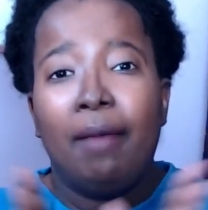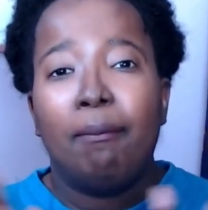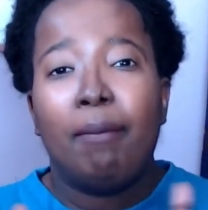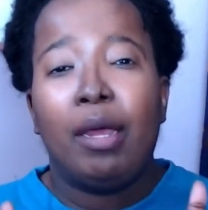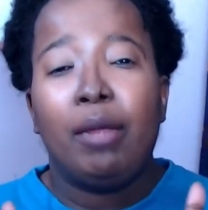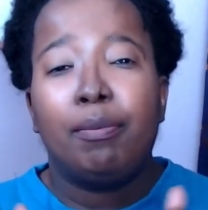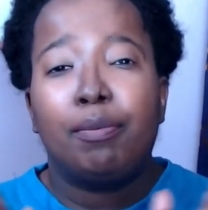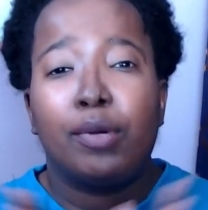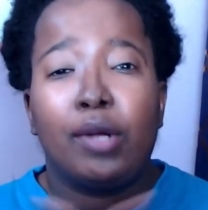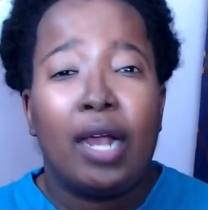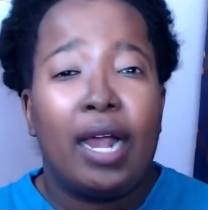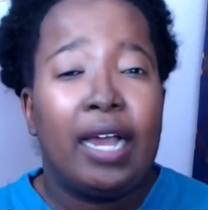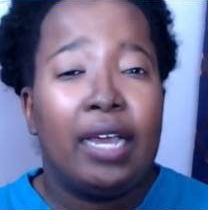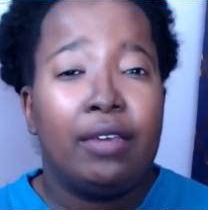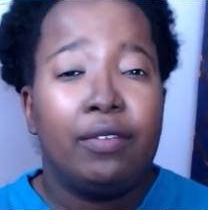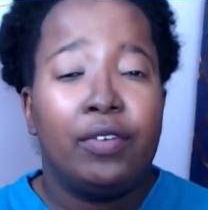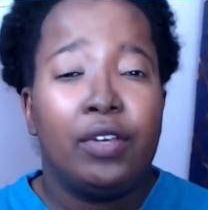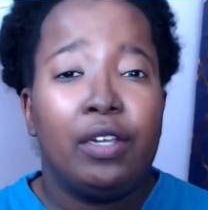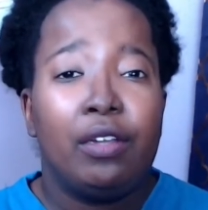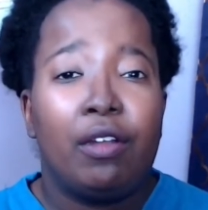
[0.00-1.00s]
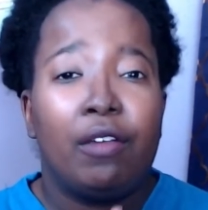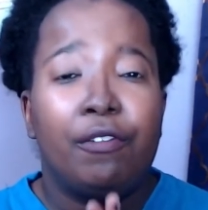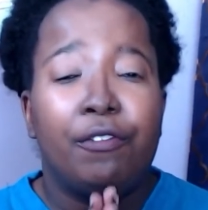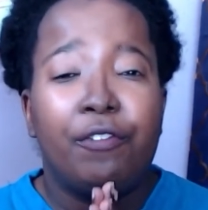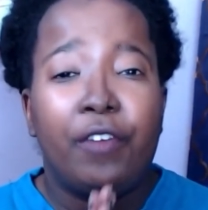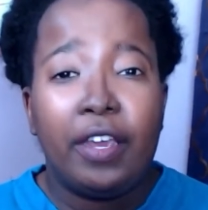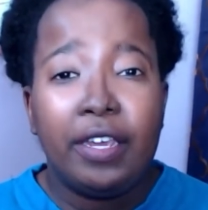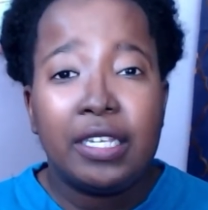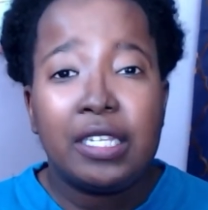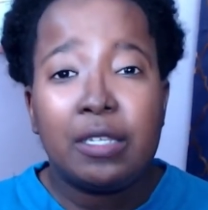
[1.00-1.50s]
my private
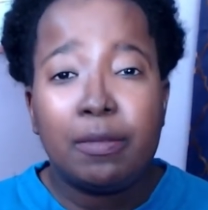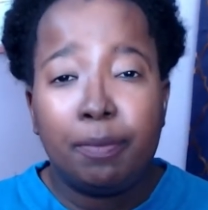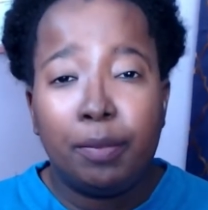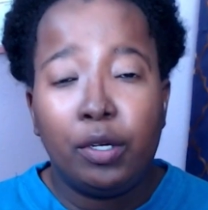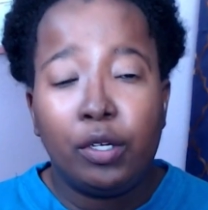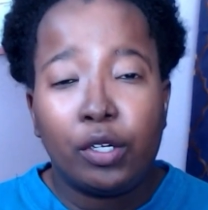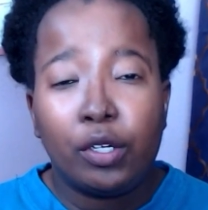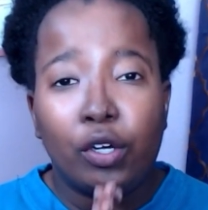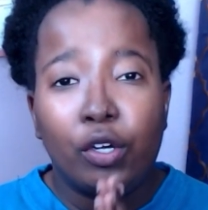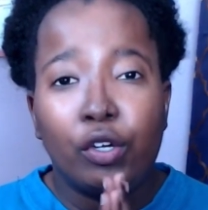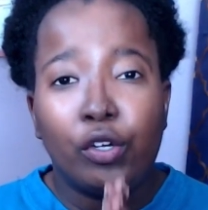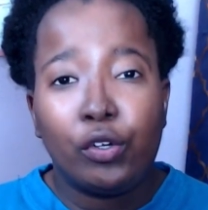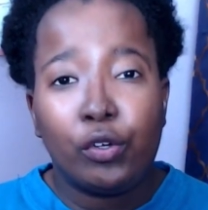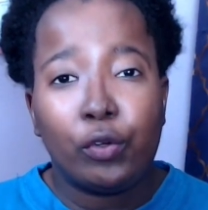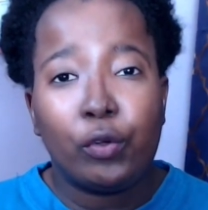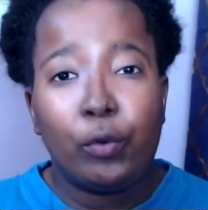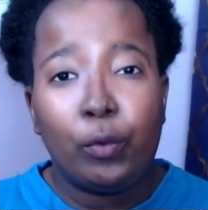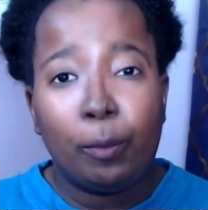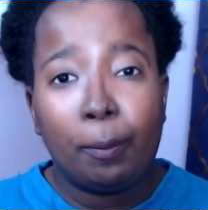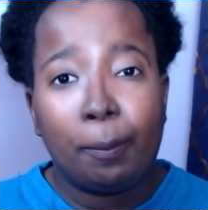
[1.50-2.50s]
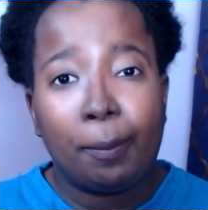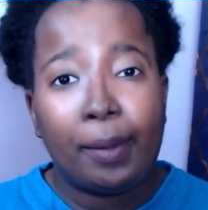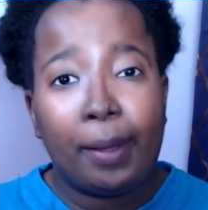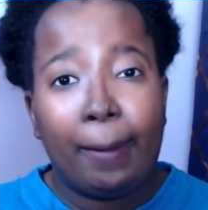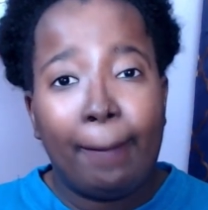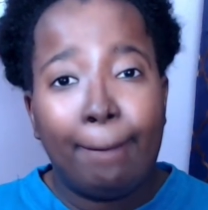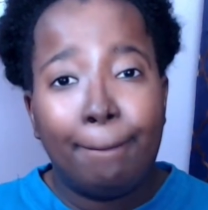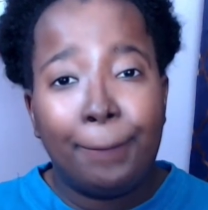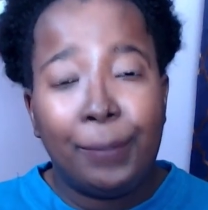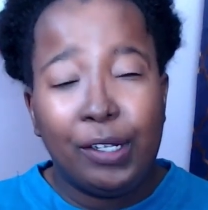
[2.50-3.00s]
Facebook group
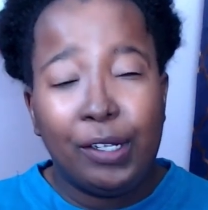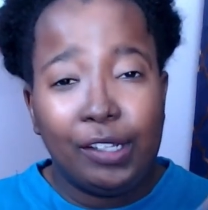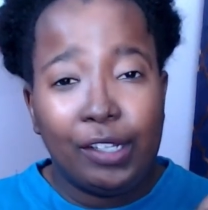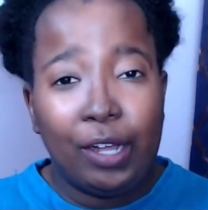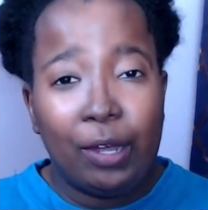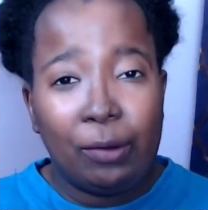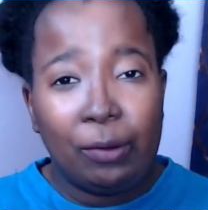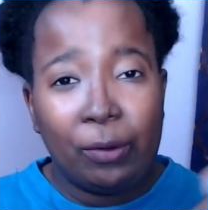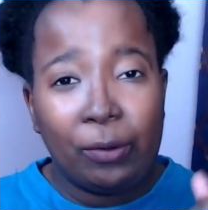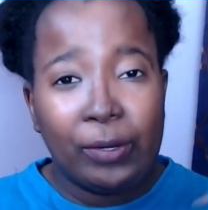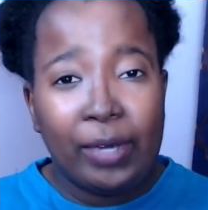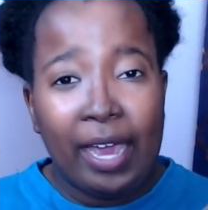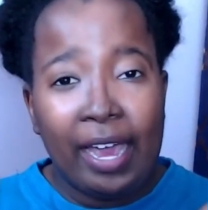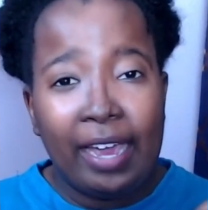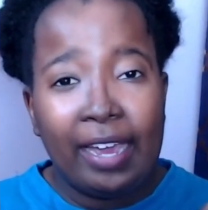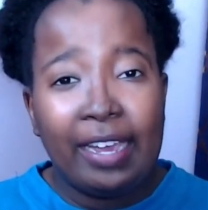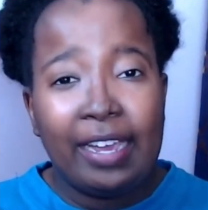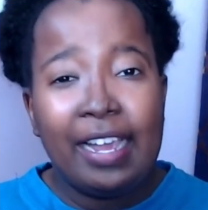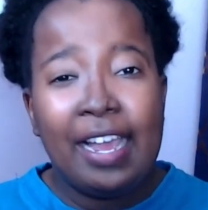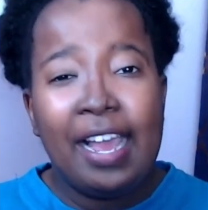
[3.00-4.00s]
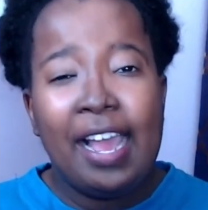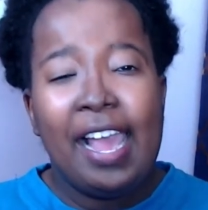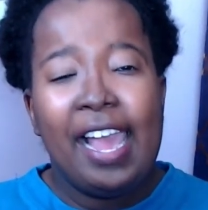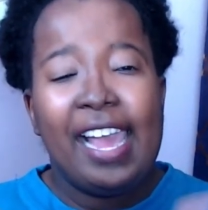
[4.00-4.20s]
below, okay?